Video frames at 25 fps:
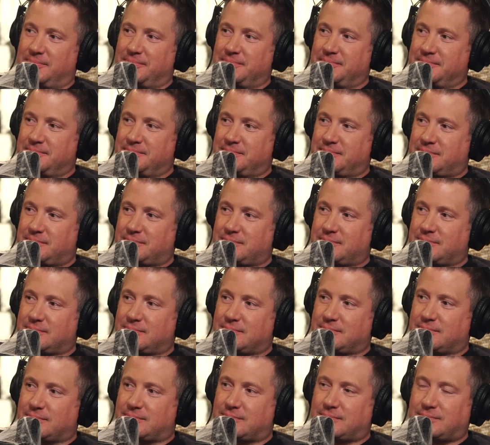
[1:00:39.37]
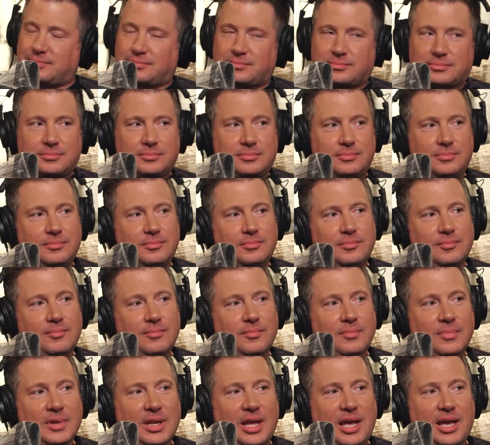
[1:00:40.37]
Yeah. That's not
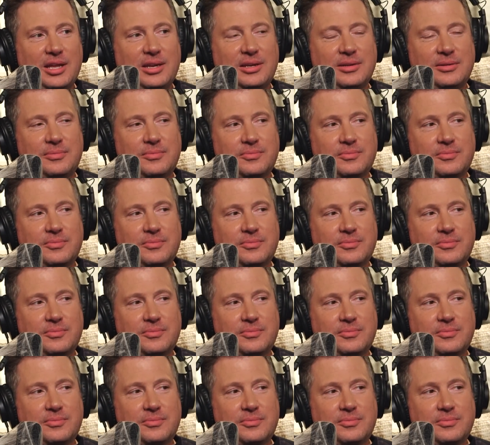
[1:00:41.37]
great. Humanity's